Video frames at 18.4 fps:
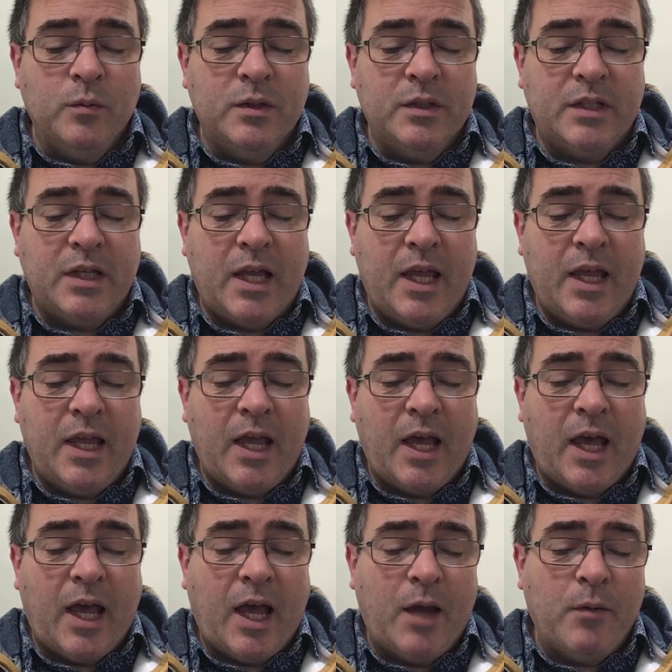say,
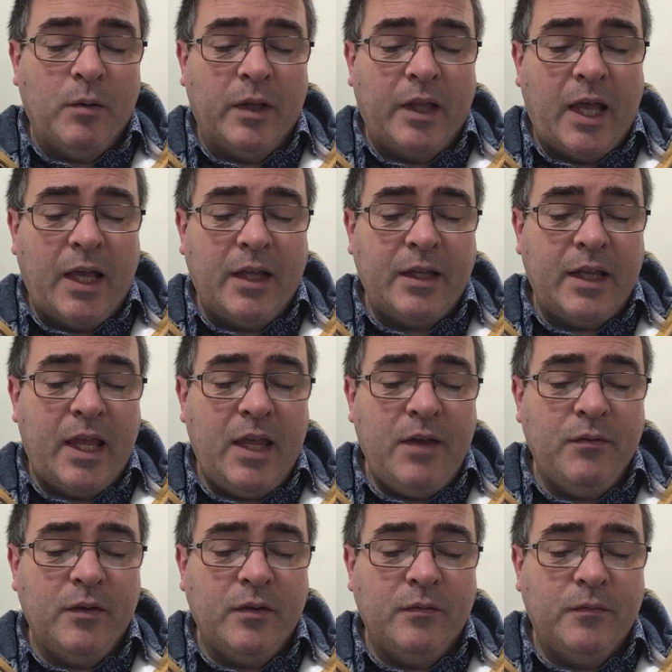I will get
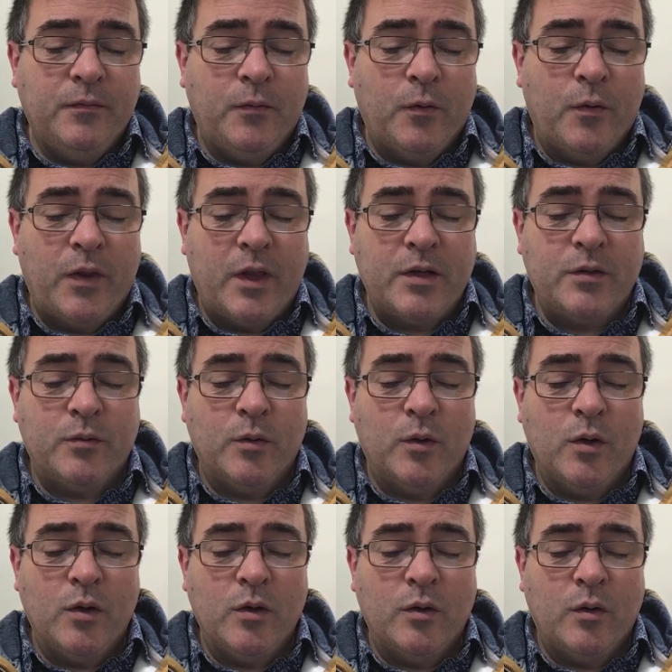even for this
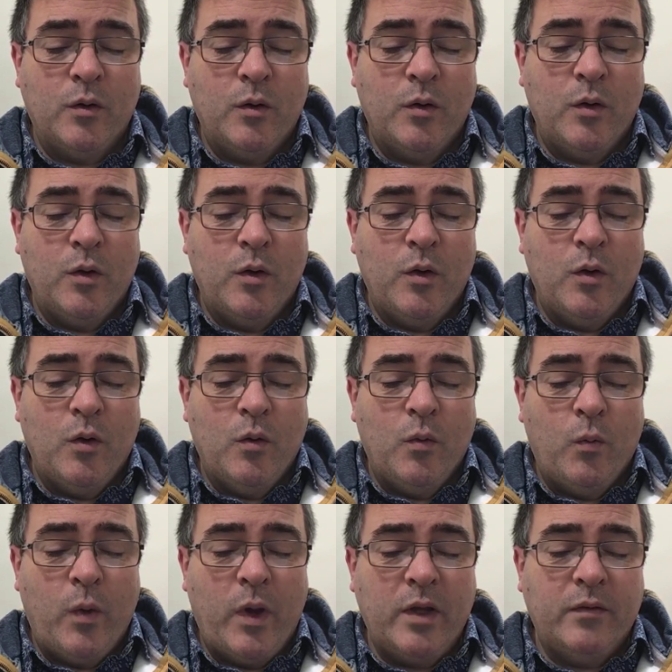wrong.
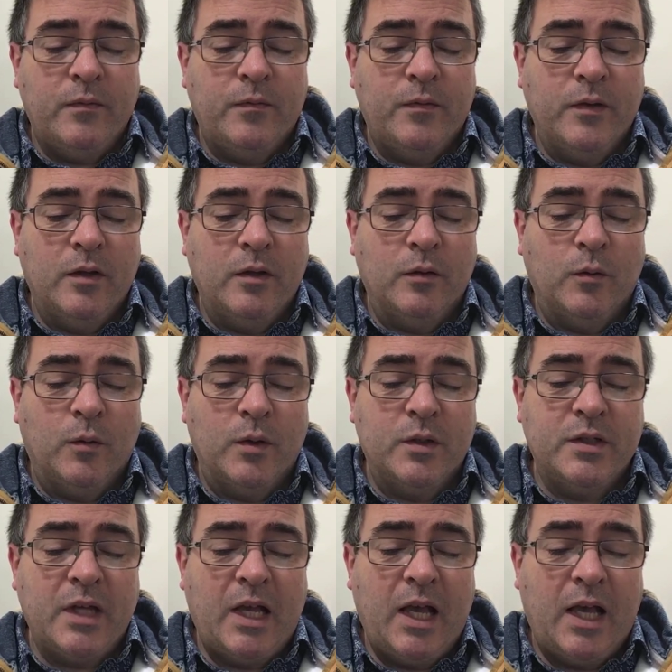Wait for the
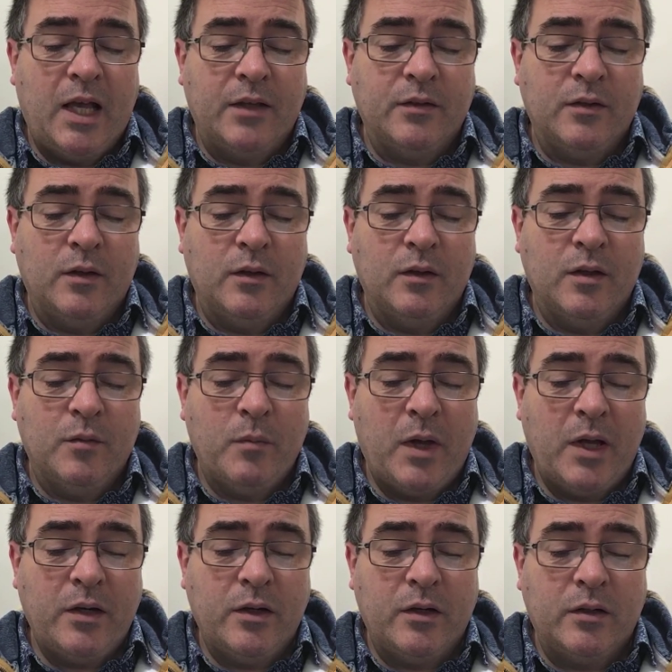Lord to handle the
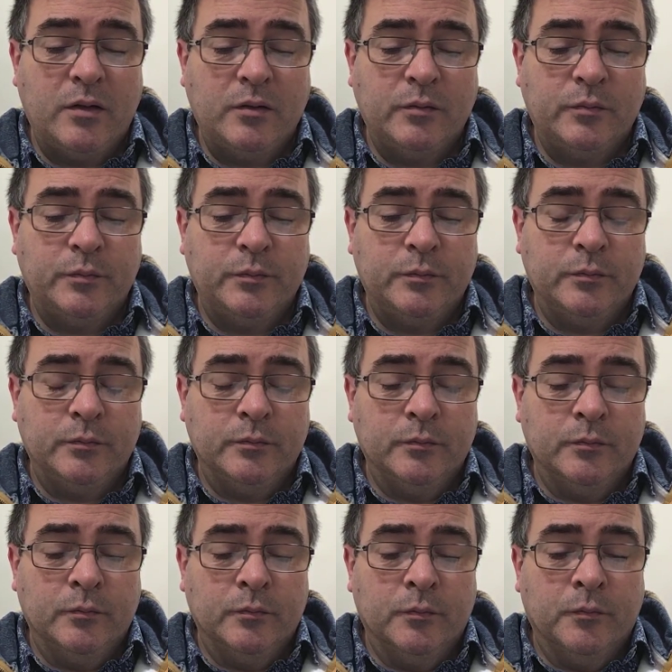matter.
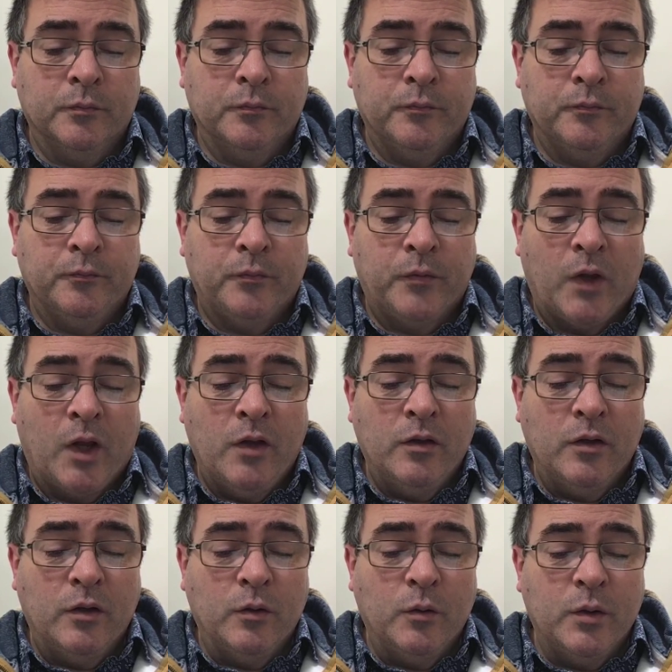
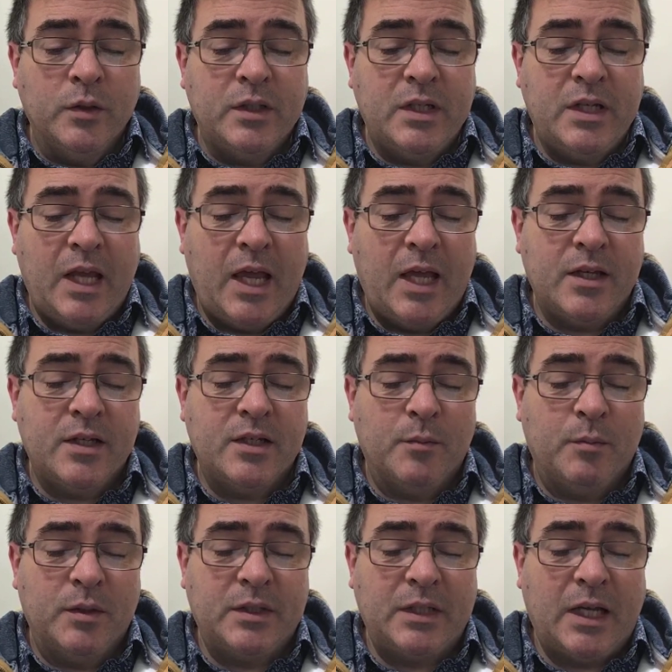The Lord detests
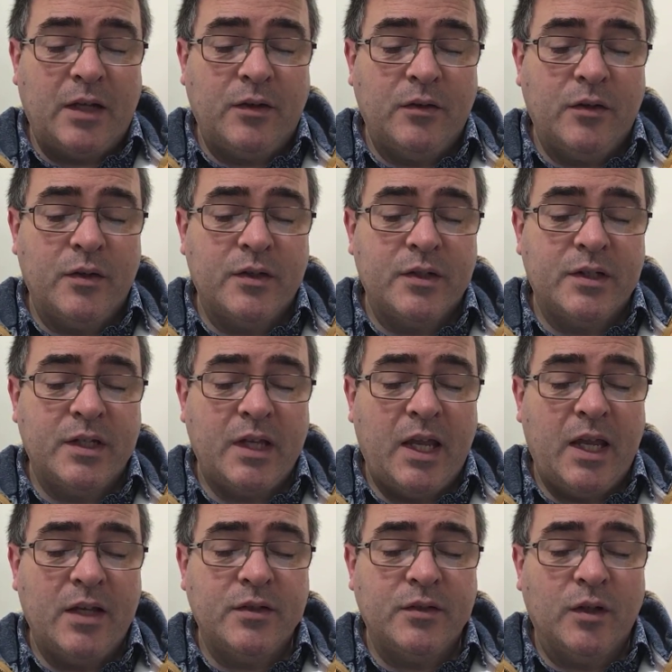double standards.
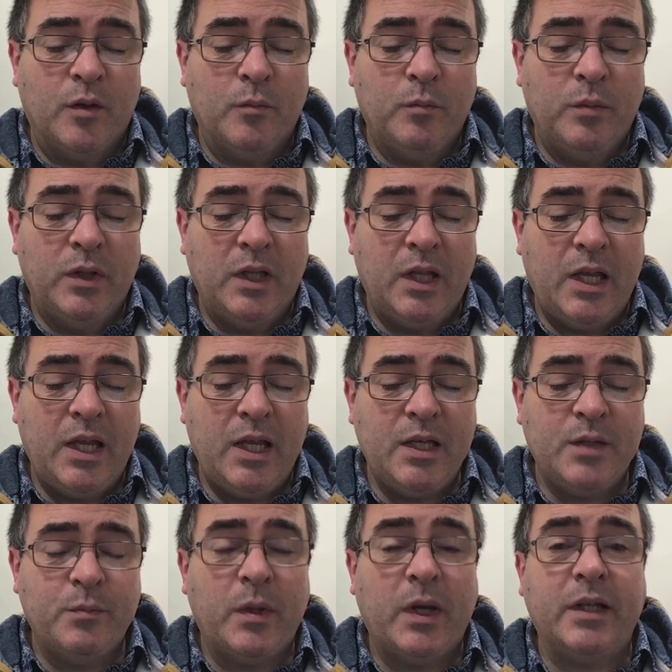He is not
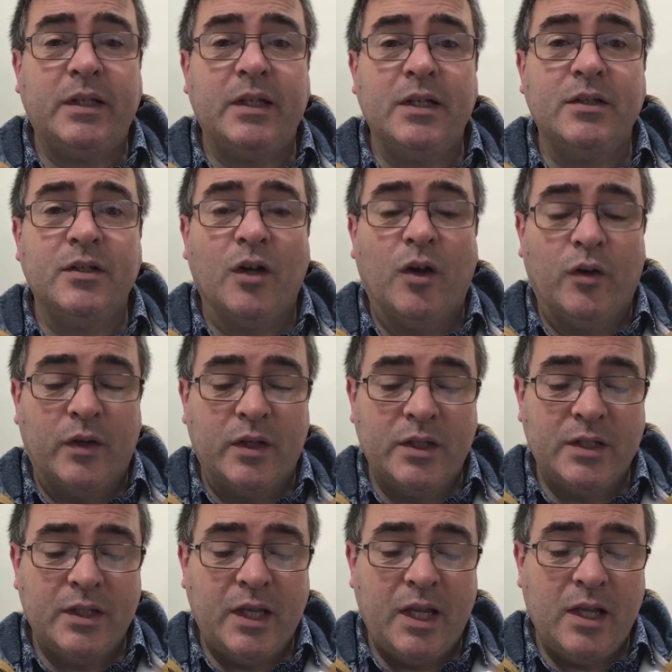pleased by
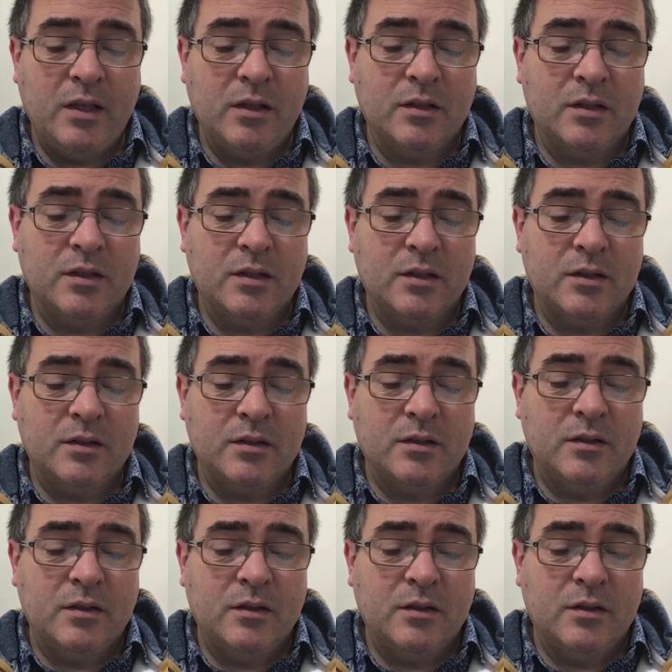dishonest scales.